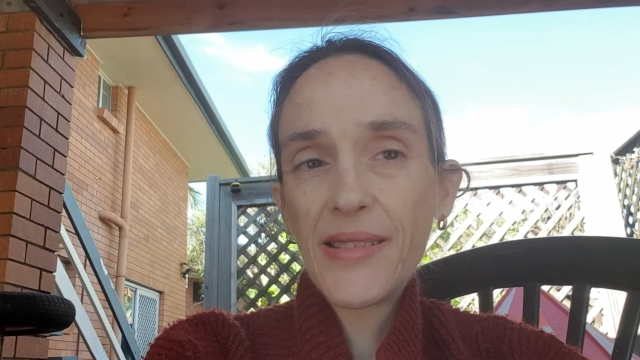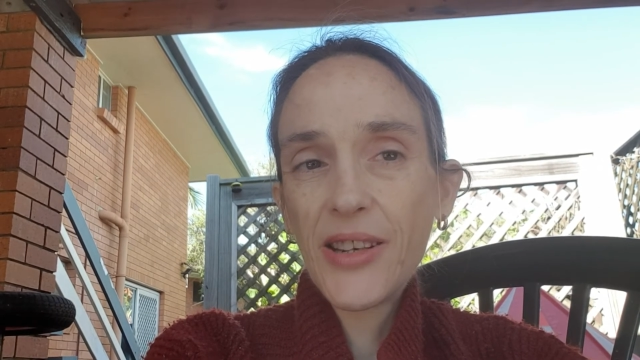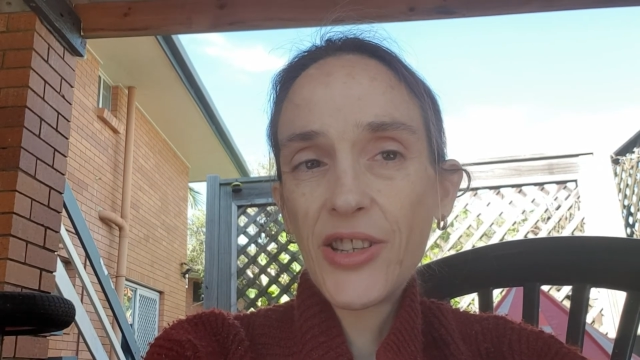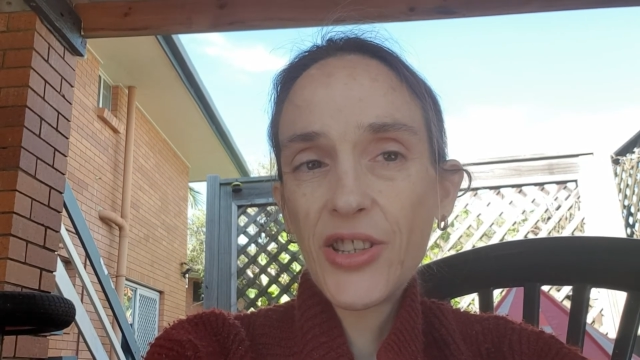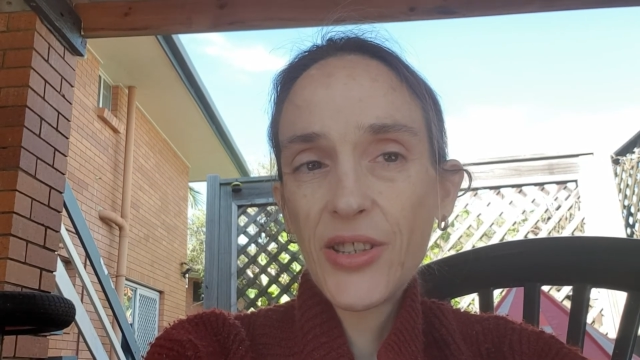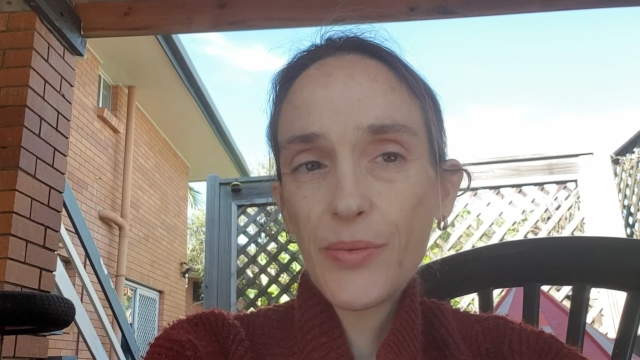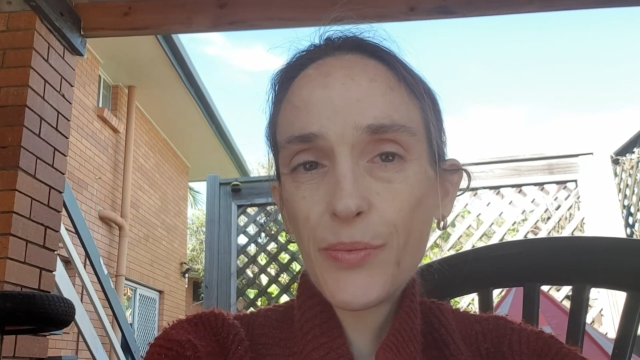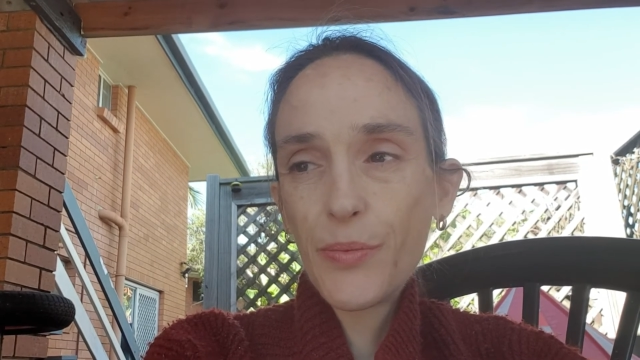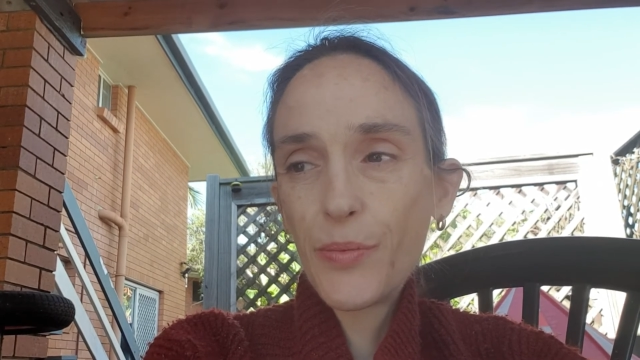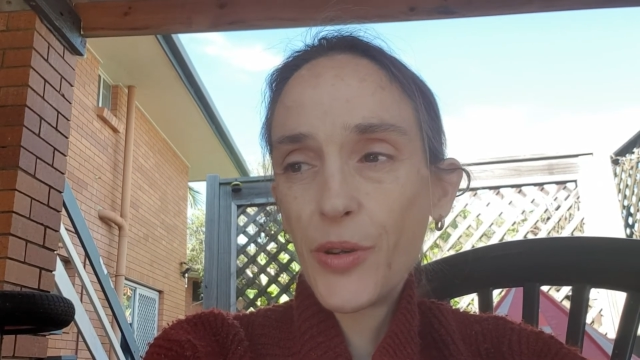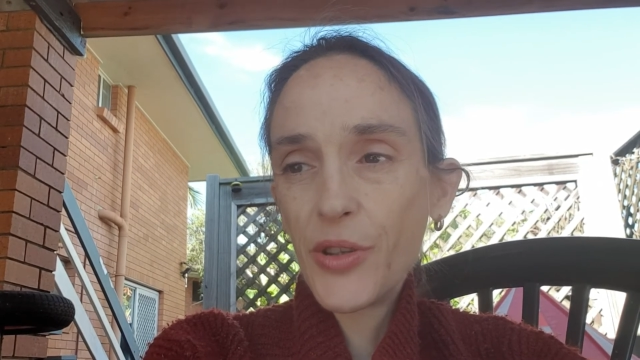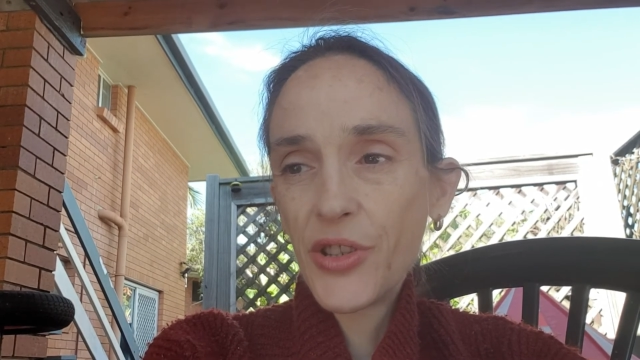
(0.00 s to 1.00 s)
I just
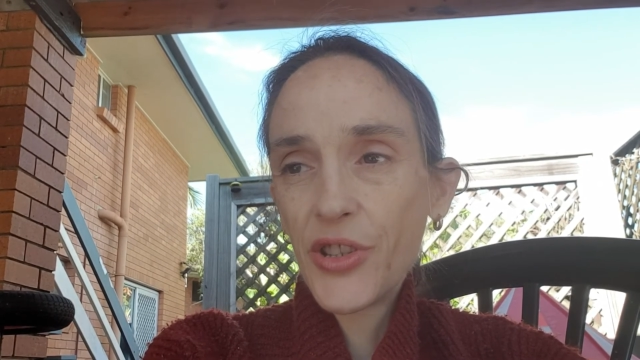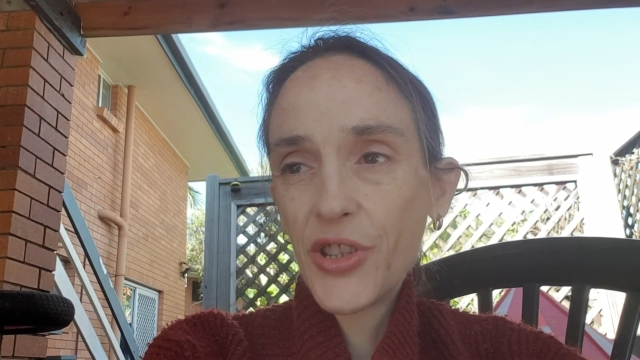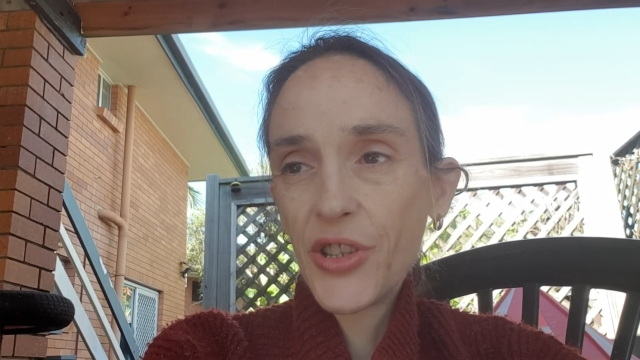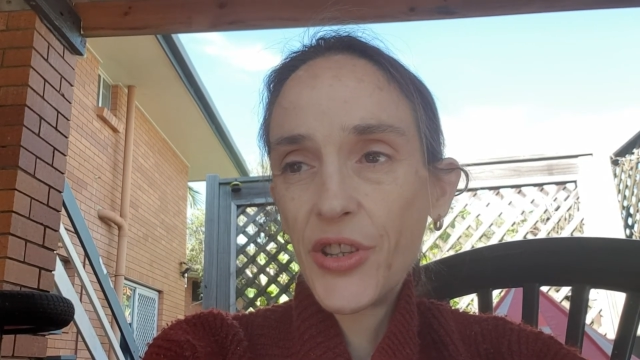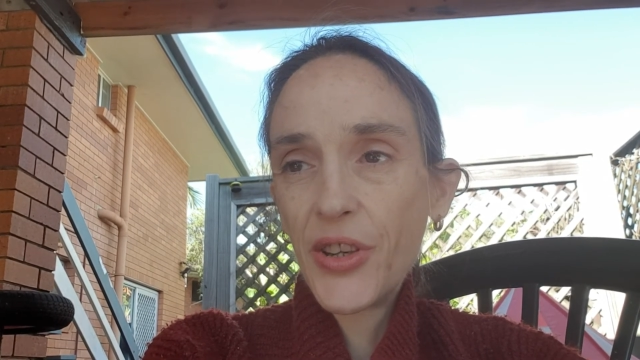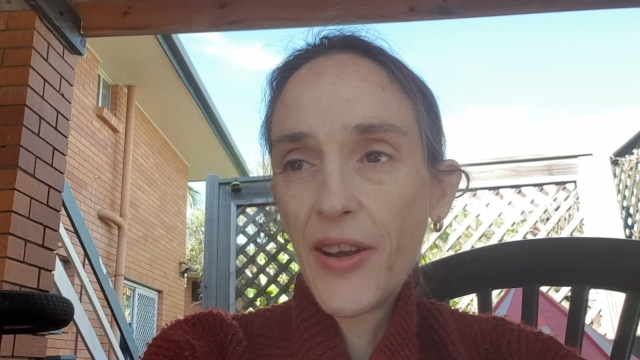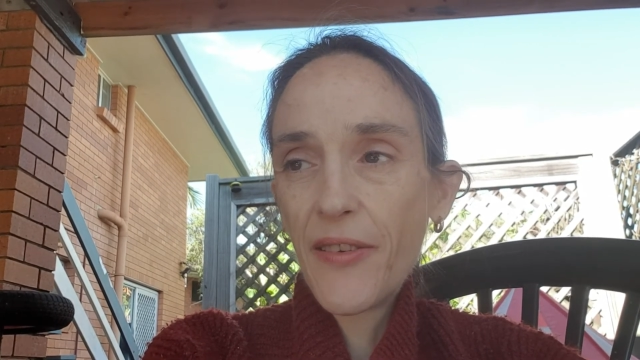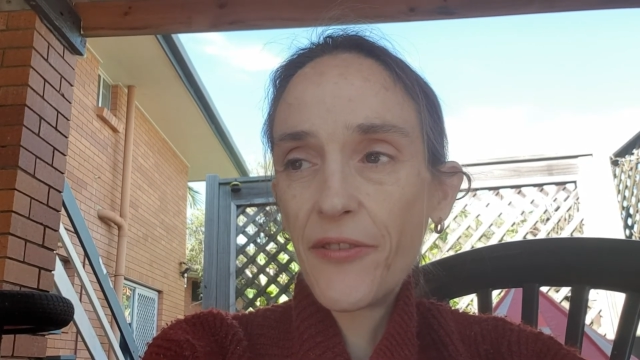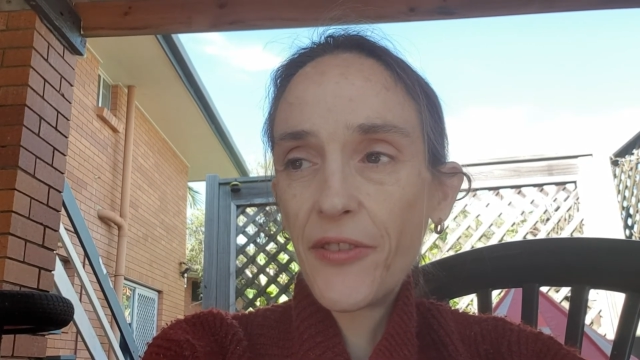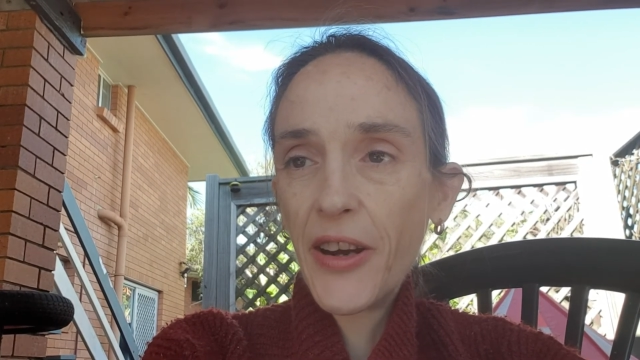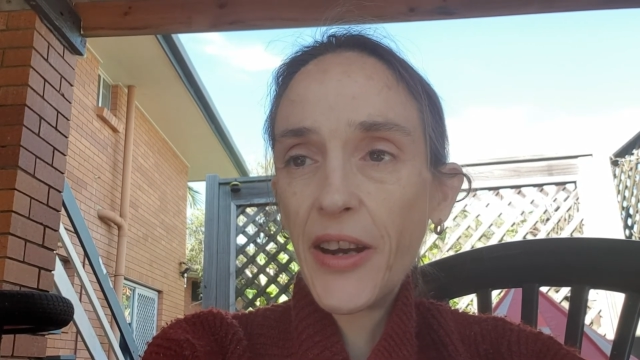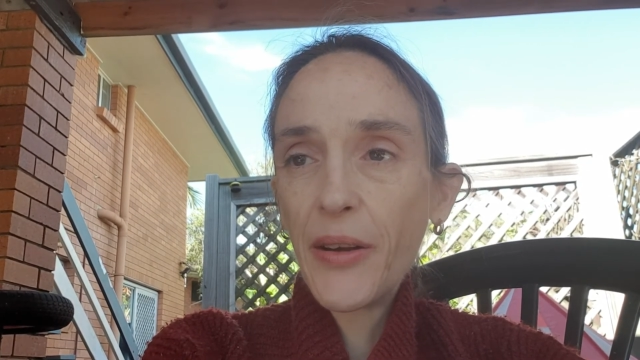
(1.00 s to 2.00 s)
want to have
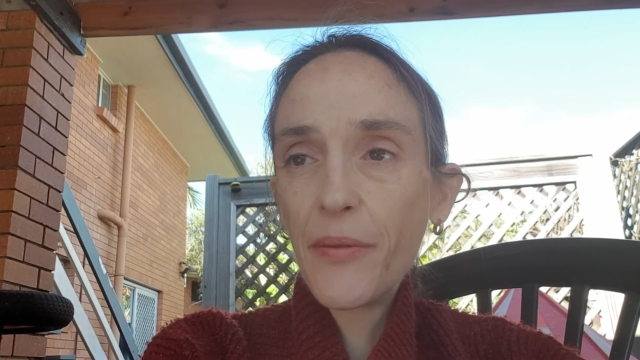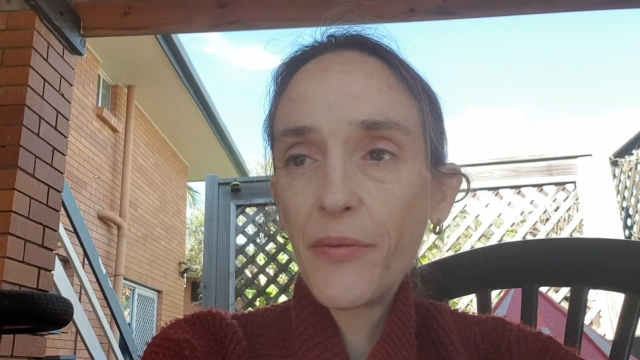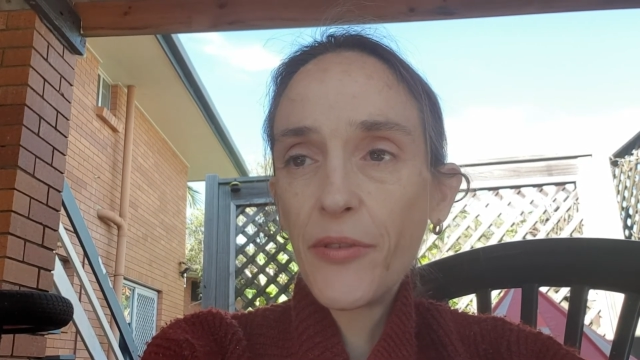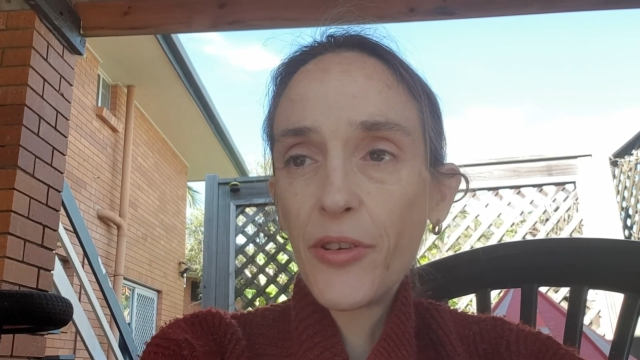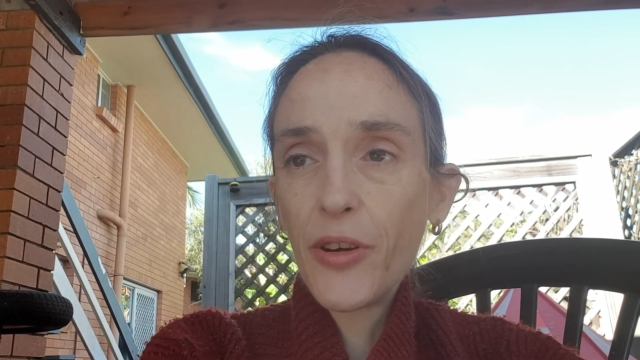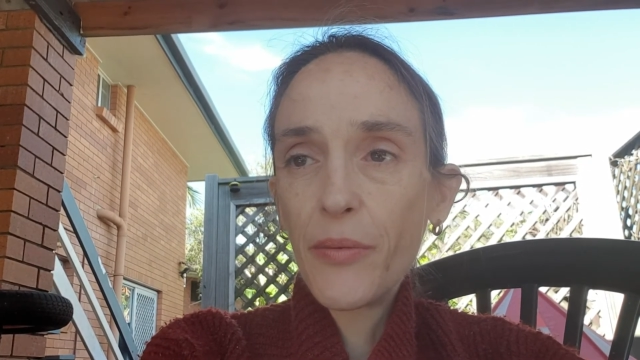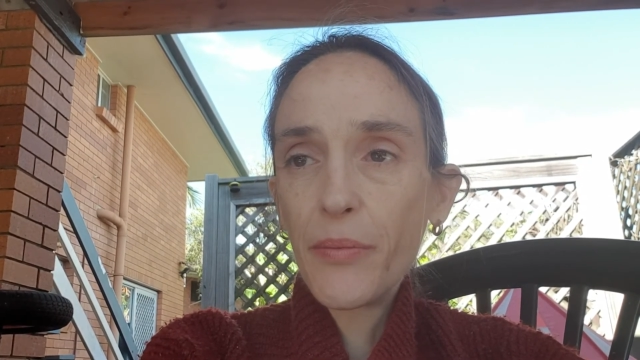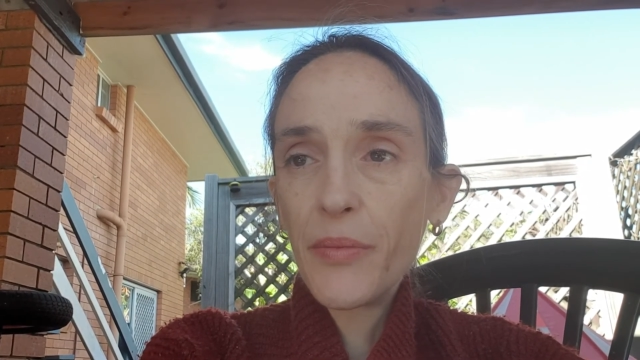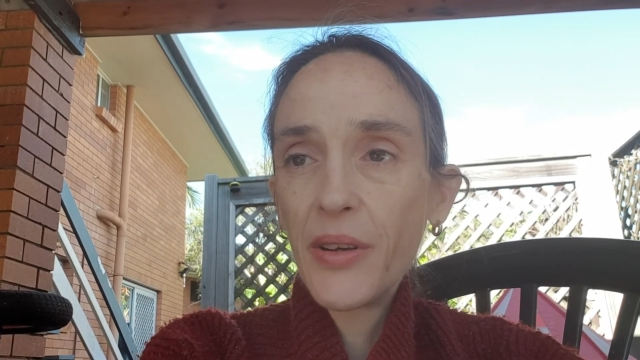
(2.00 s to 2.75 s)
freedom from